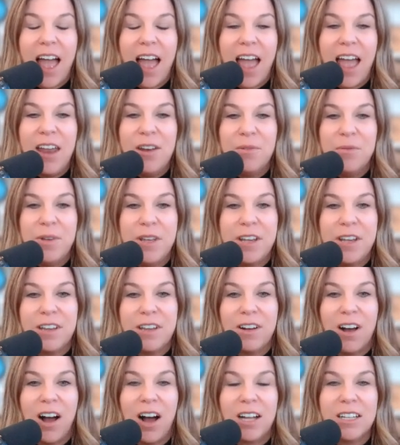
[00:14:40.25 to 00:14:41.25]
and we
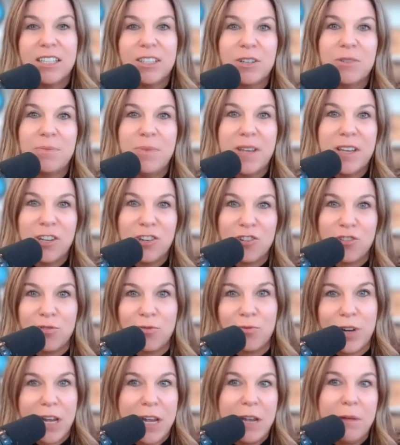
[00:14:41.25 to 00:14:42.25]
can also be a
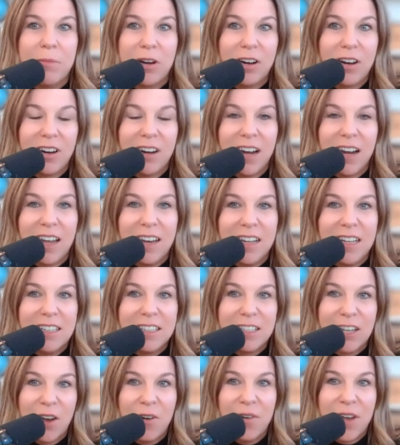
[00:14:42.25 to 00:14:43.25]
dreamer, and
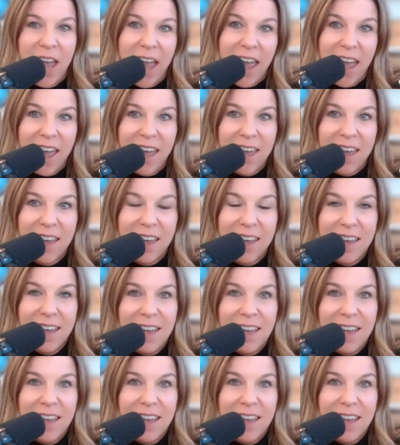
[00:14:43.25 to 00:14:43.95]
it's okay.